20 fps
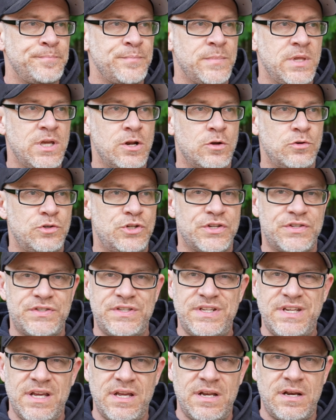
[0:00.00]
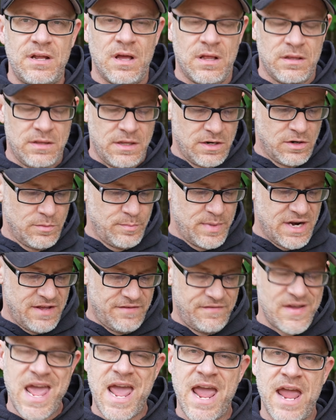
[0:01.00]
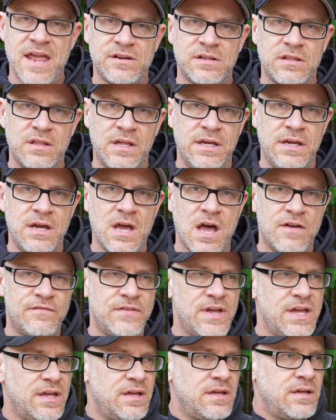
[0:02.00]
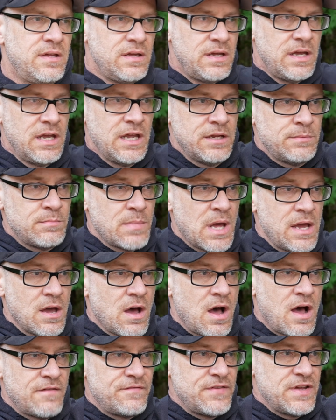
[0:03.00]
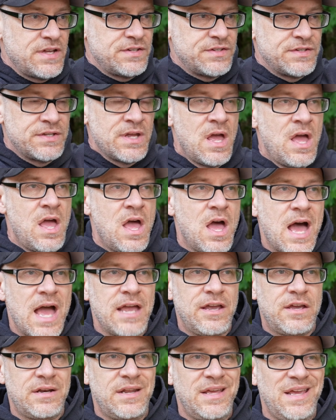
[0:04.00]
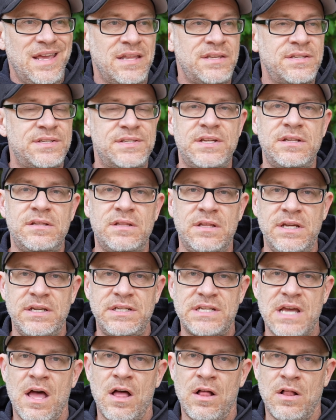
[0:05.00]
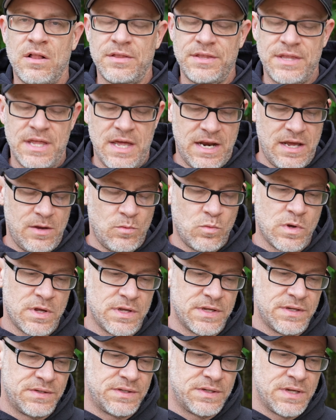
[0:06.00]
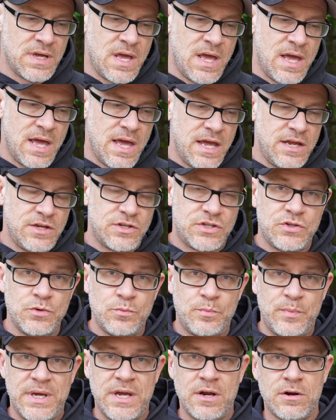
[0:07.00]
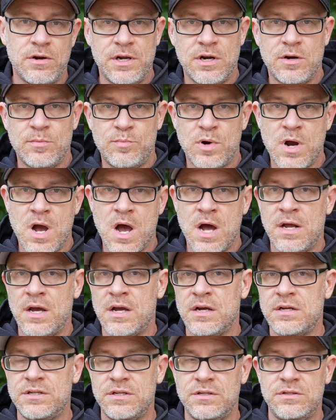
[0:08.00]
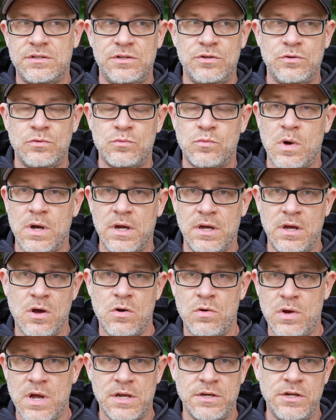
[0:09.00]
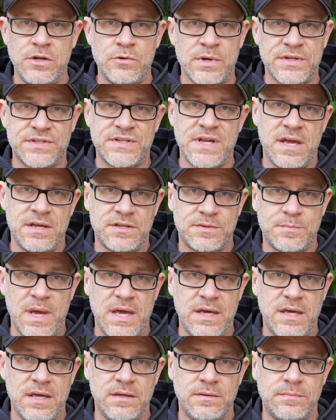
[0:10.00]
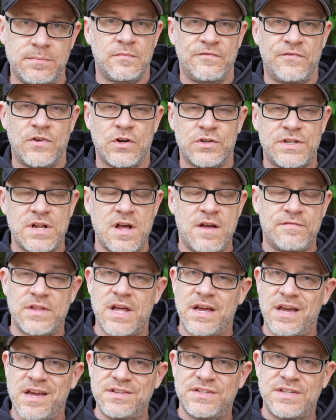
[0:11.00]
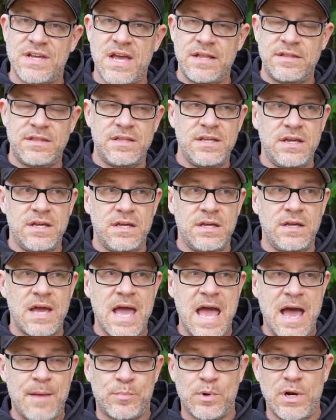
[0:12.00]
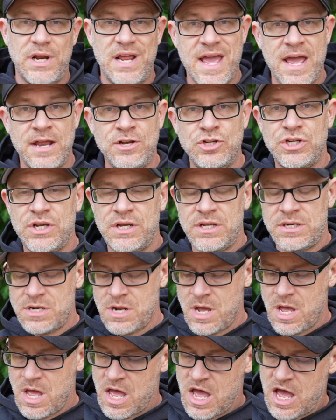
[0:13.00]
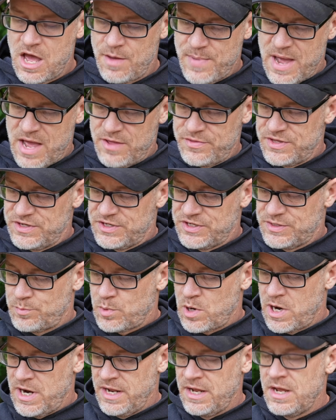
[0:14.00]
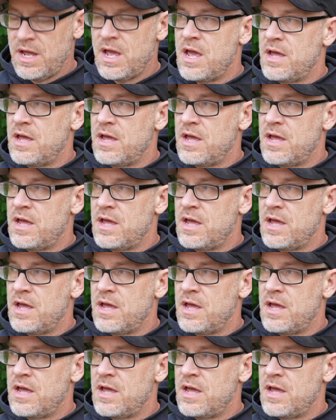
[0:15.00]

you know, just did a little bit of handling of it in my office, I could instantly tell that it was a superior product to what GoGun USA is making. First off, like I said, the apprehension about the spring.